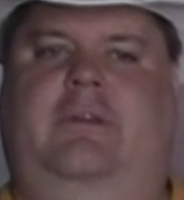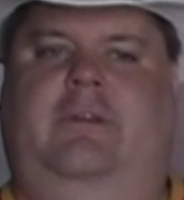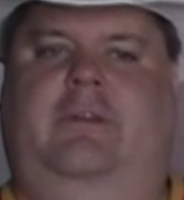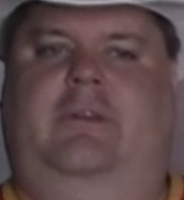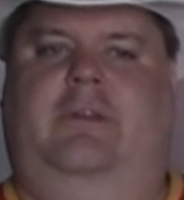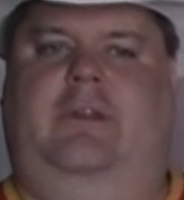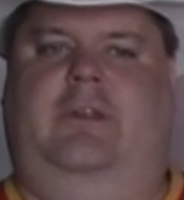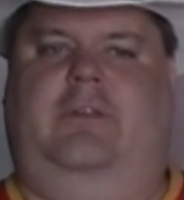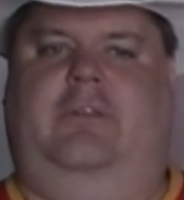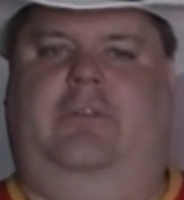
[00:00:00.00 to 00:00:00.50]

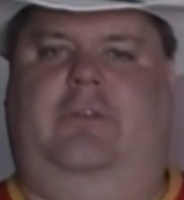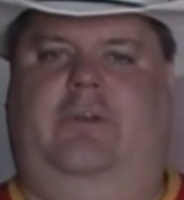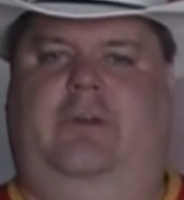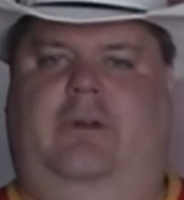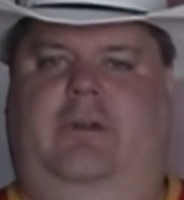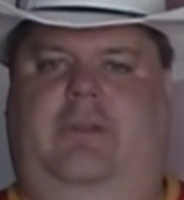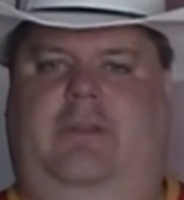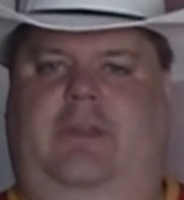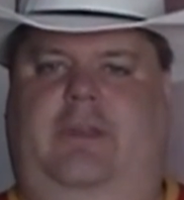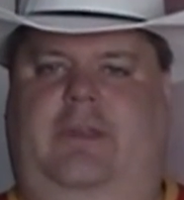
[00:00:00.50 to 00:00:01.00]
thanks for
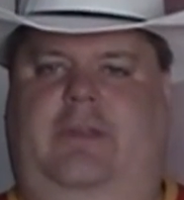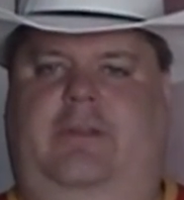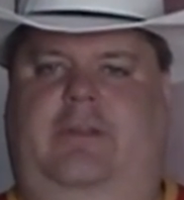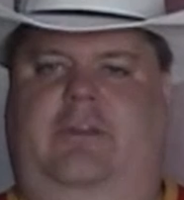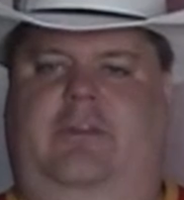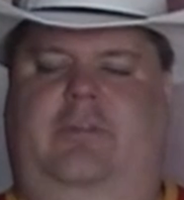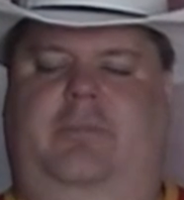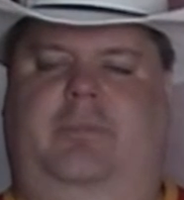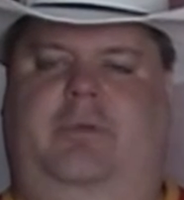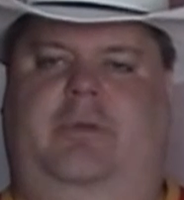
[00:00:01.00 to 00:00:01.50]
all the
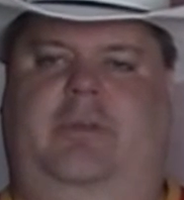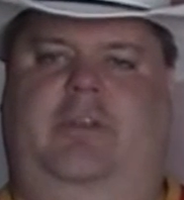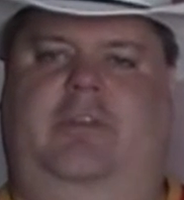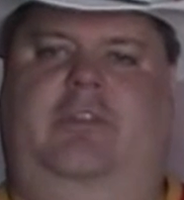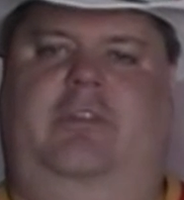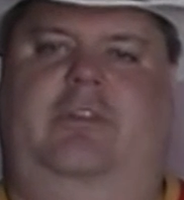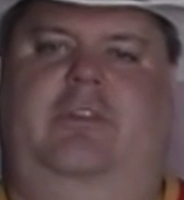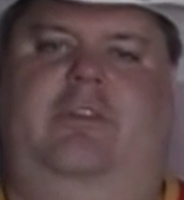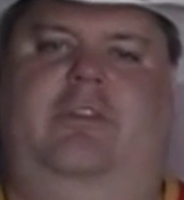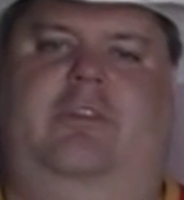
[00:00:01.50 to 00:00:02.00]

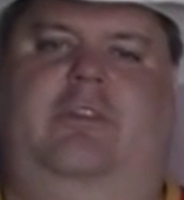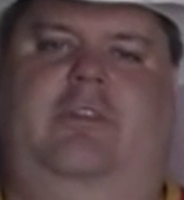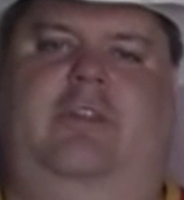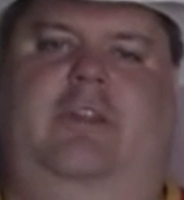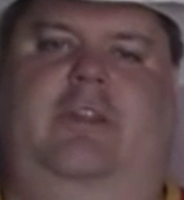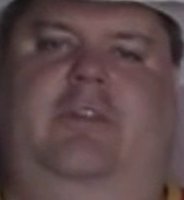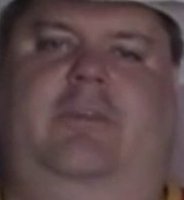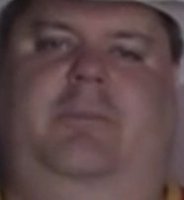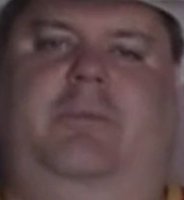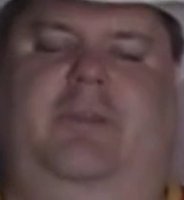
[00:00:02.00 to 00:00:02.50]
inspirations
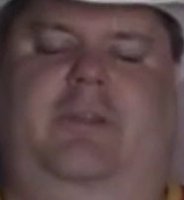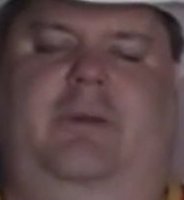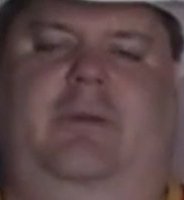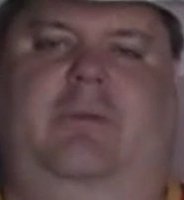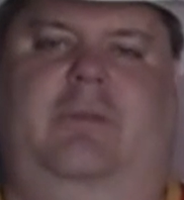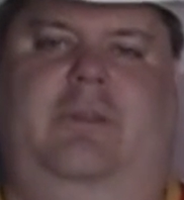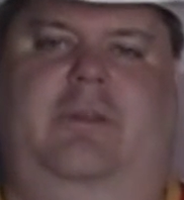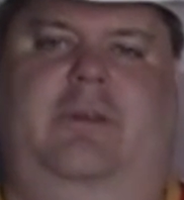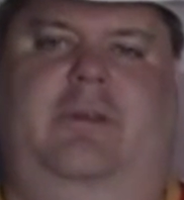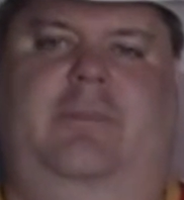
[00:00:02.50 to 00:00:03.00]
that's been
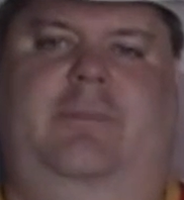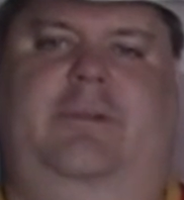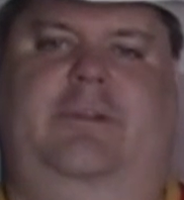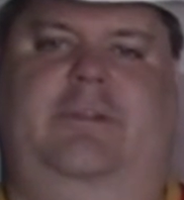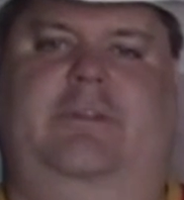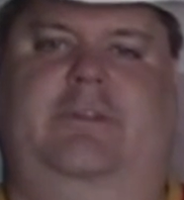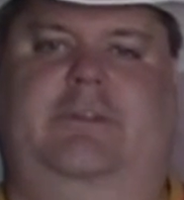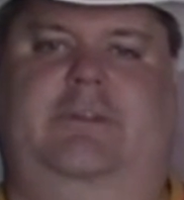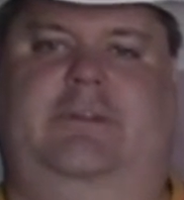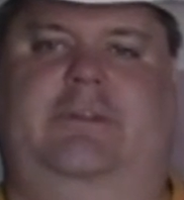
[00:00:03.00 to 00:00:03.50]
out there.
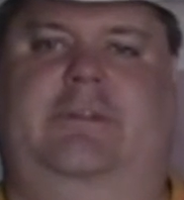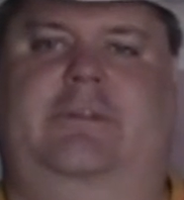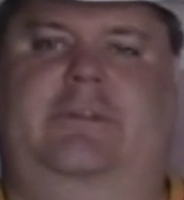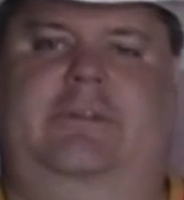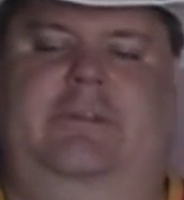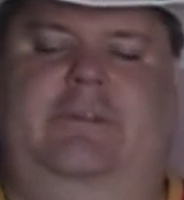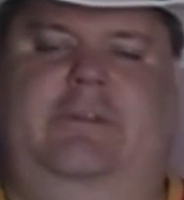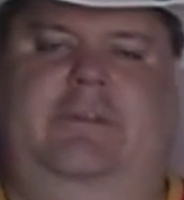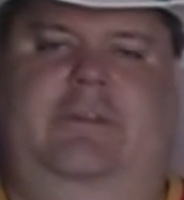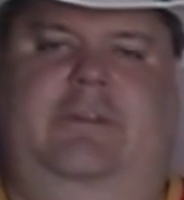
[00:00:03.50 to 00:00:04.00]
But
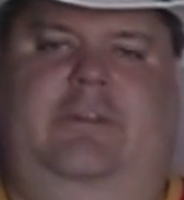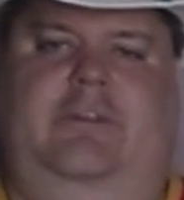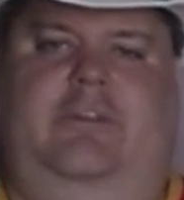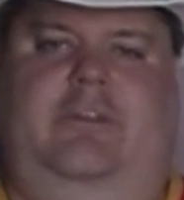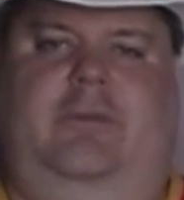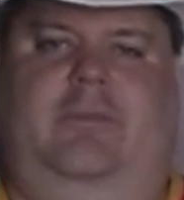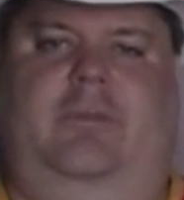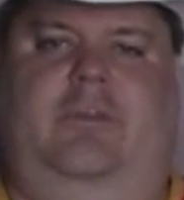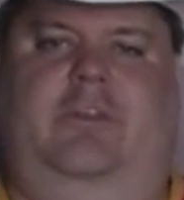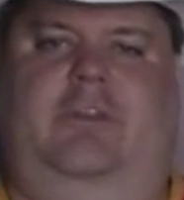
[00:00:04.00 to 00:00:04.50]

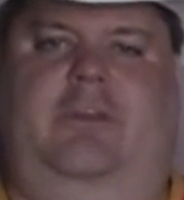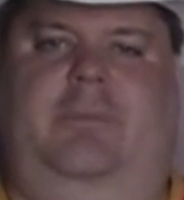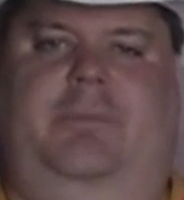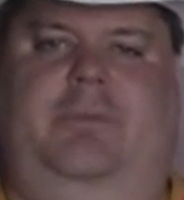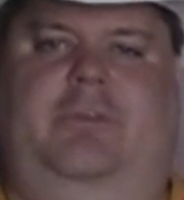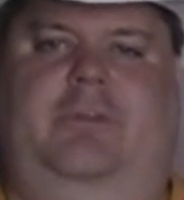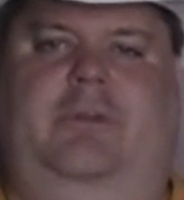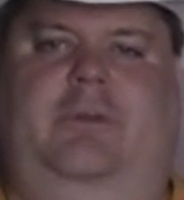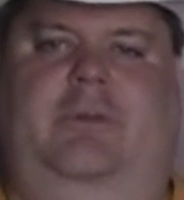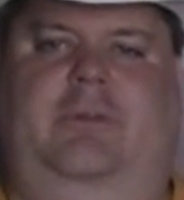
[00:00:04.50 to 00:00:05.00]
some of these
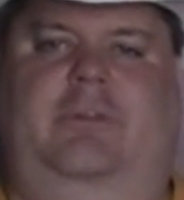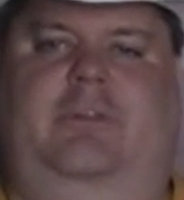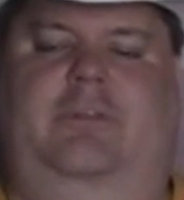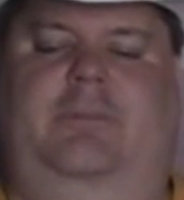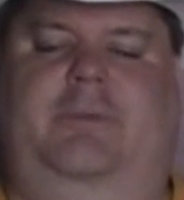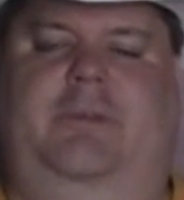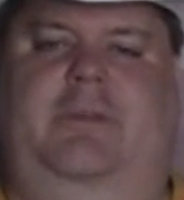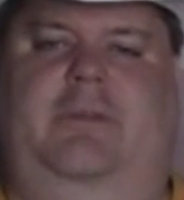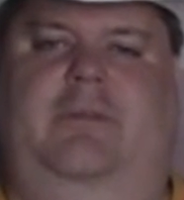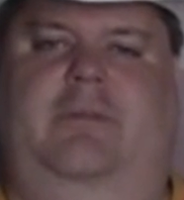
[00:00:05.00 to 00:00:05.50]
episodes, it's
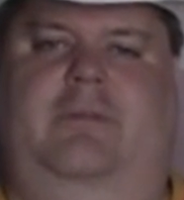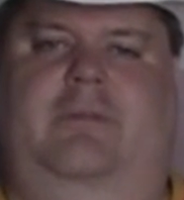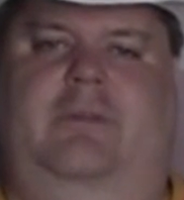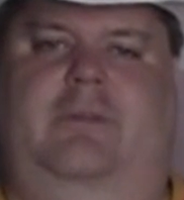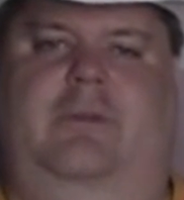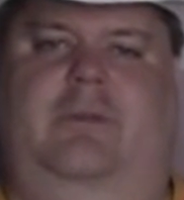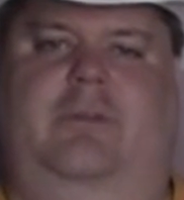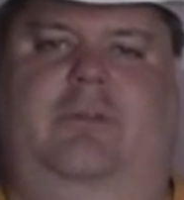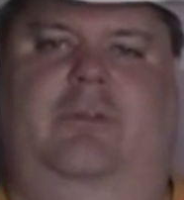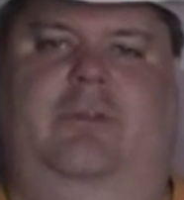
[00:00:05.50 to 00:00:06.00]
been a
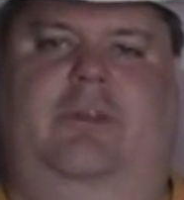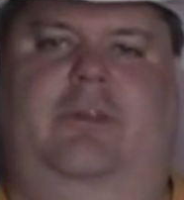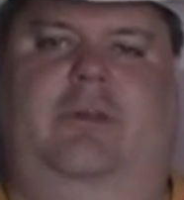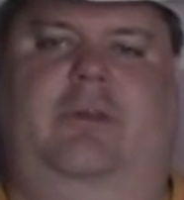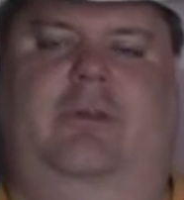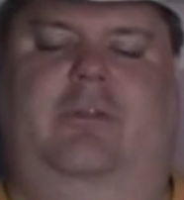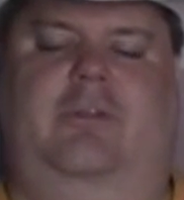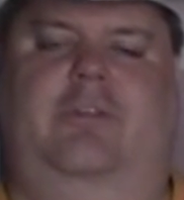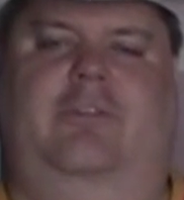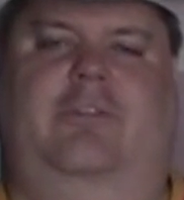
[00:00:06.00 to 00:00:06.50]
little
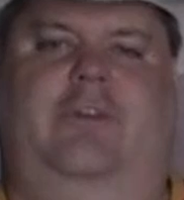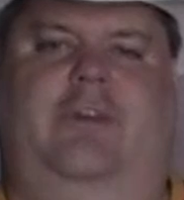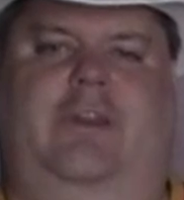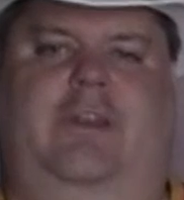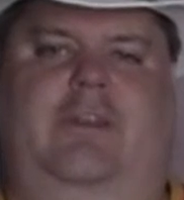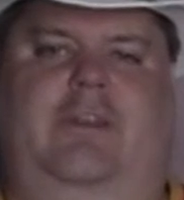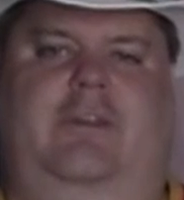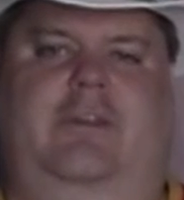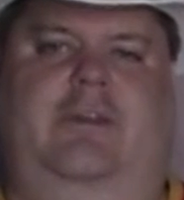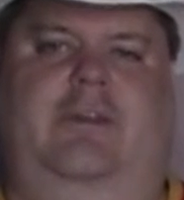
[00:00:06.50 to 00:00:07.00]
trickier to
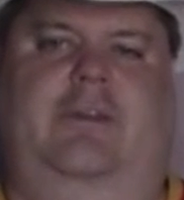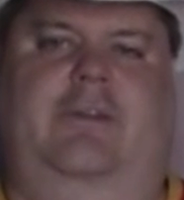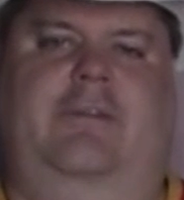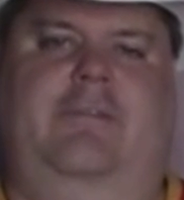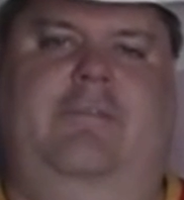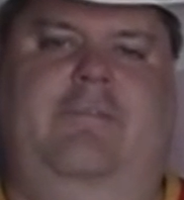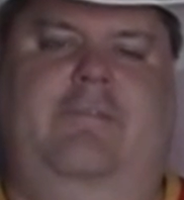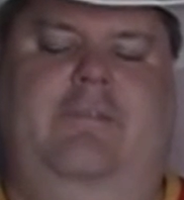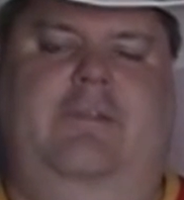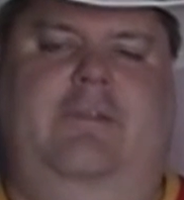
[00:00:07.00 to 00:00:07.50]
find
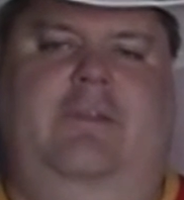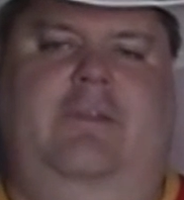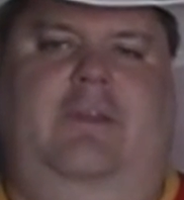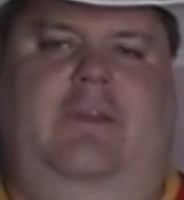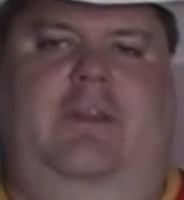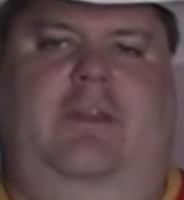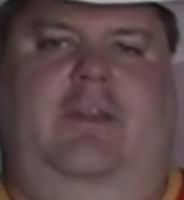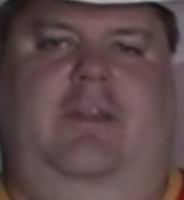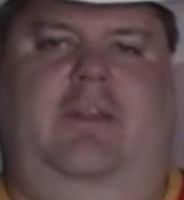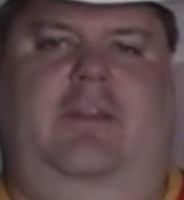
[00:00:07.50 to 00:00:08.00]

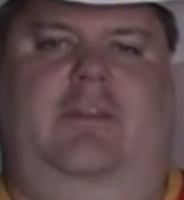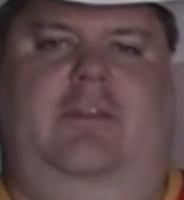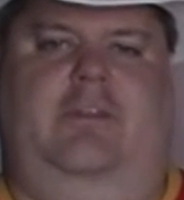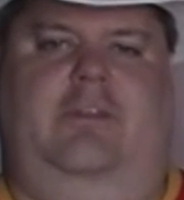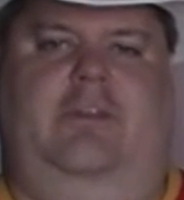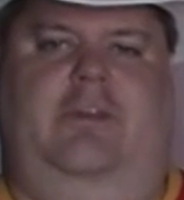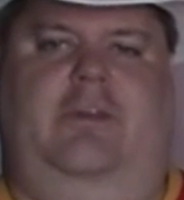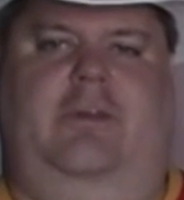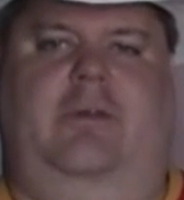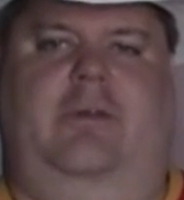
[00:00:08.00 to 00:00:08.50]
anything to
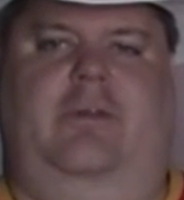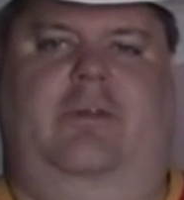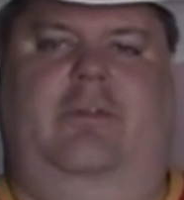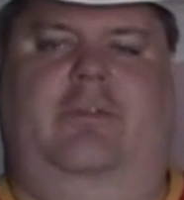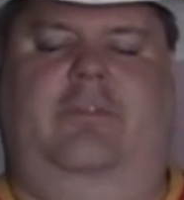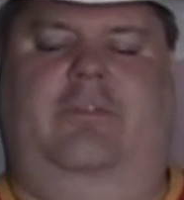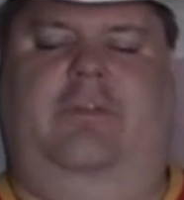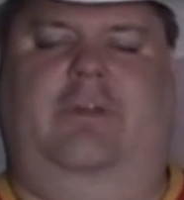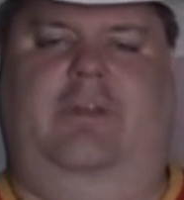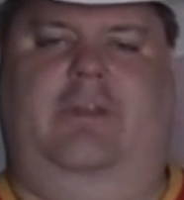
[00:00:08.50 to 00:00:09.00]
share or
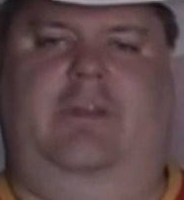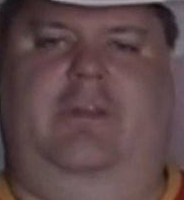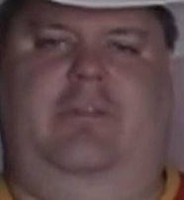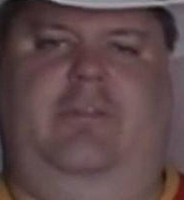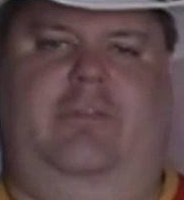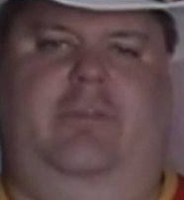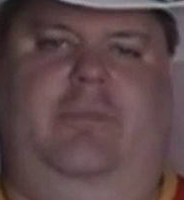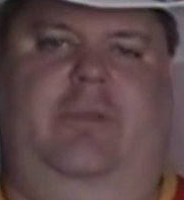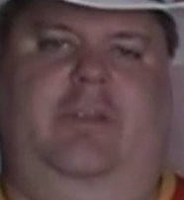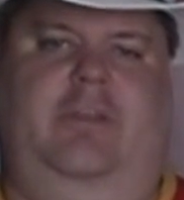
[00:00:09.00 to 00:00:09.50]
find any
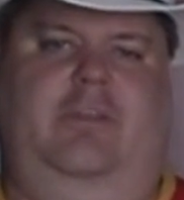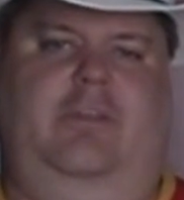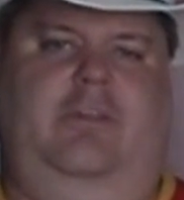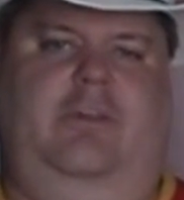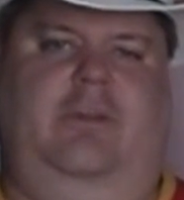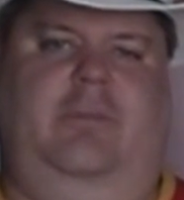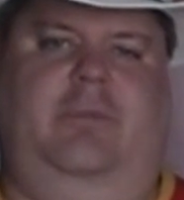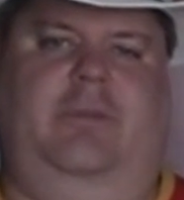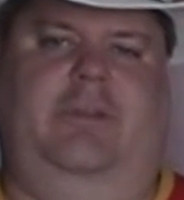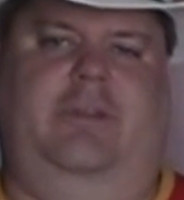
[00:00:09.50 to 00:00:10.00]
information
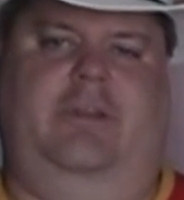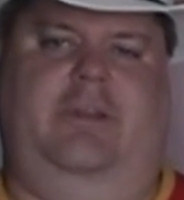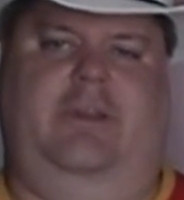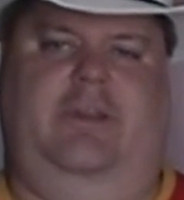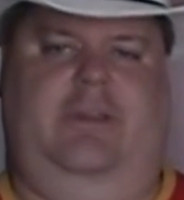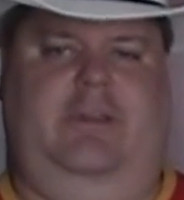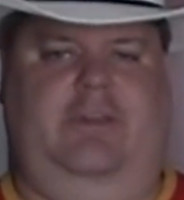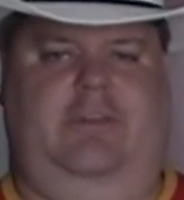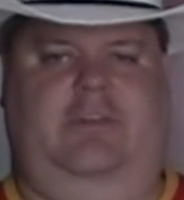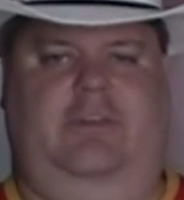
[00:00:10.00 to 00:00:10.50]
on, but I
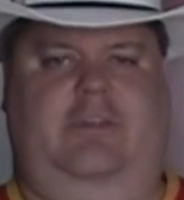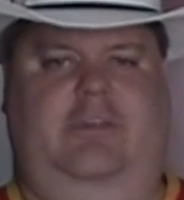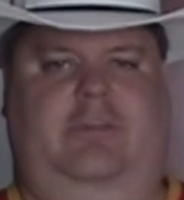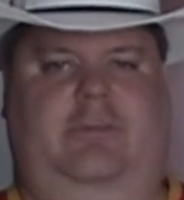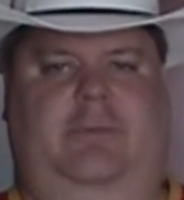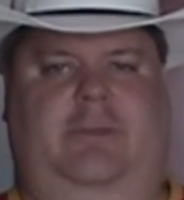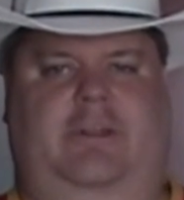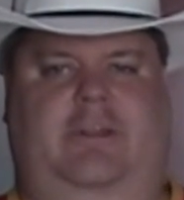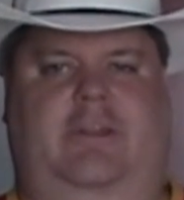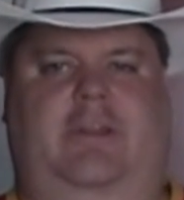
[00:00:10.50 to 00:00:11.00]
guess you
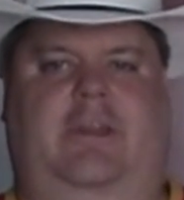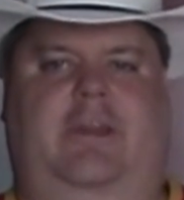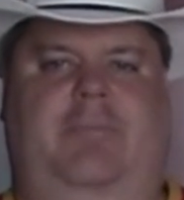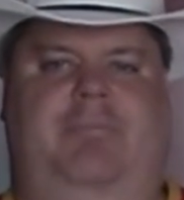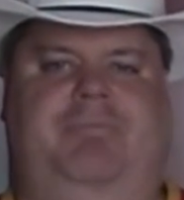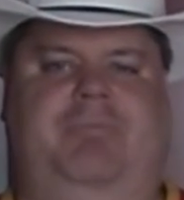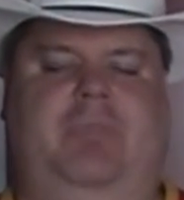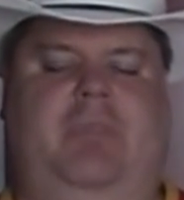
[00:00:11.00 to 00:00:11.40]
expect that